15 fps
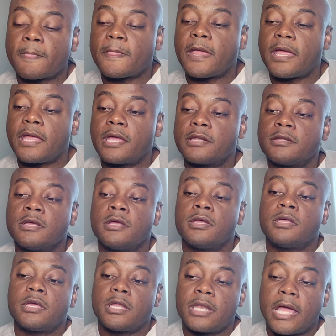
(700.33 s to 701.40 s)
And
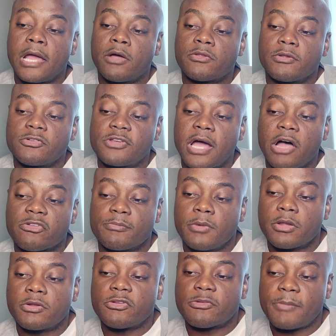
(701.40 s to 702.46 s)
now the child's
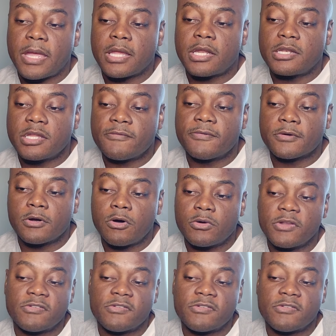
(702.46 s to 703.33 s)
mother is making it difficult.